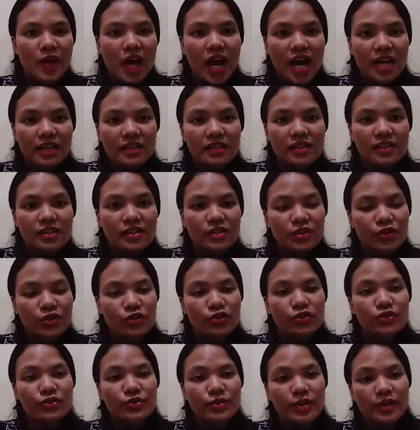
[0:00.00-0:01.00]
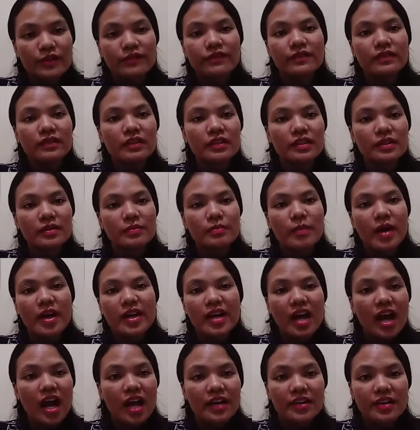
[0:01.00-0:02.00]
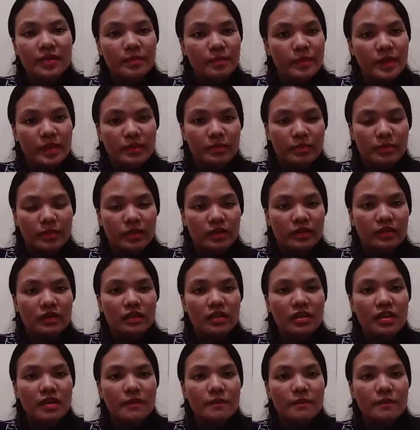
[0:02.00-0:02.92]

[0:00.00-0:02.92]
understood differently by other people,